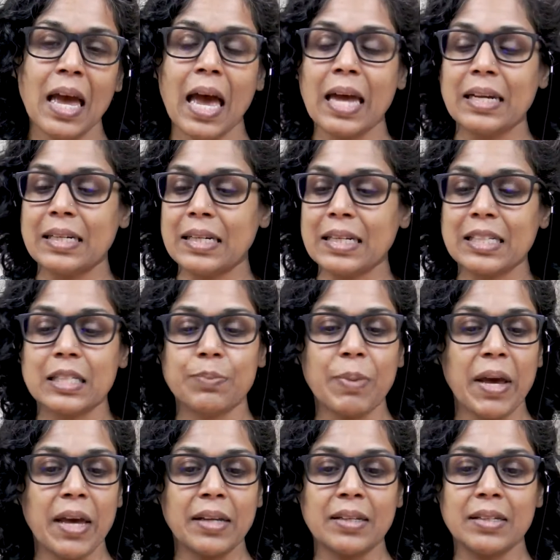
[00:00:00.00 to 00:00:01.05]
and it
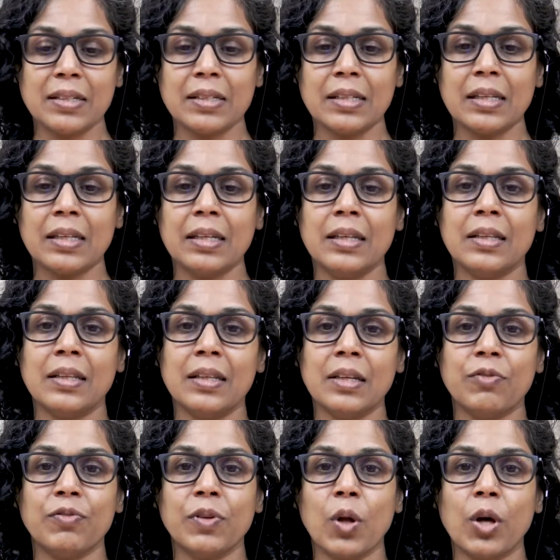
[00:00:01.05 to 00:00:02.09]
expands the
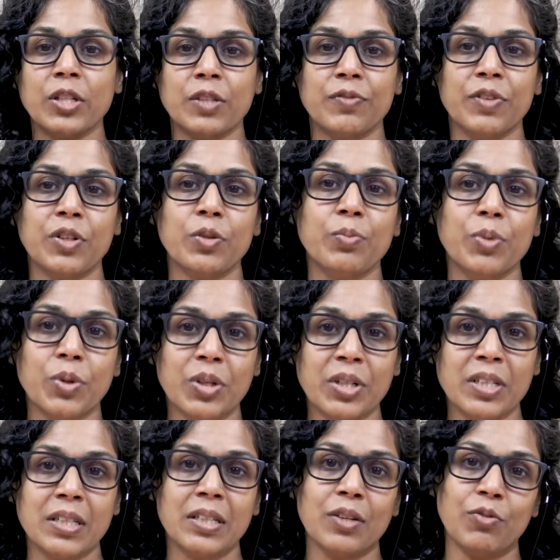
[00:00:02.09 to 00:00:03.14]
philosophy
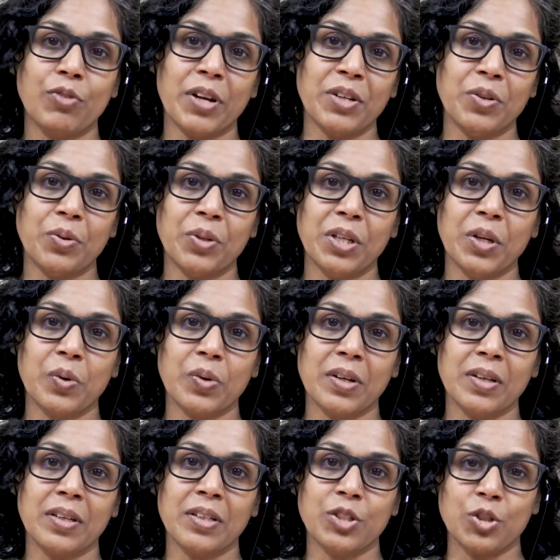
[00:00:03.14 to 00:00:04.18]
community that Red Door
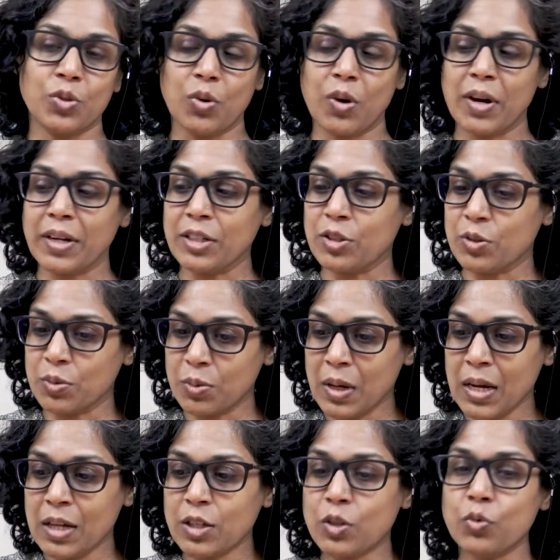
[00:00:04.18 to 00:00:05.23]
Yoga is trying to
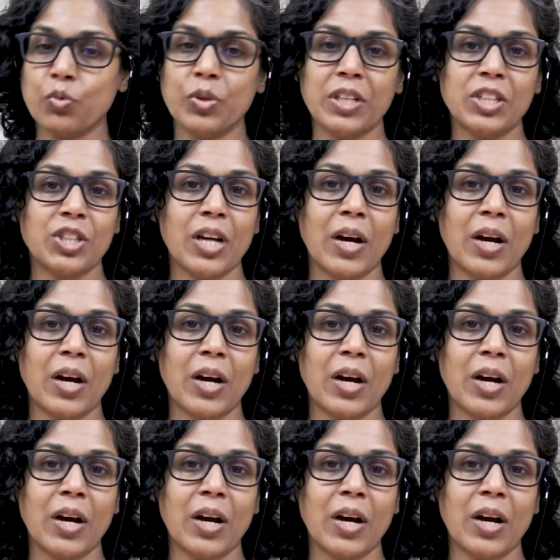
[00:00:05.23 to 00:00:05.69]
reach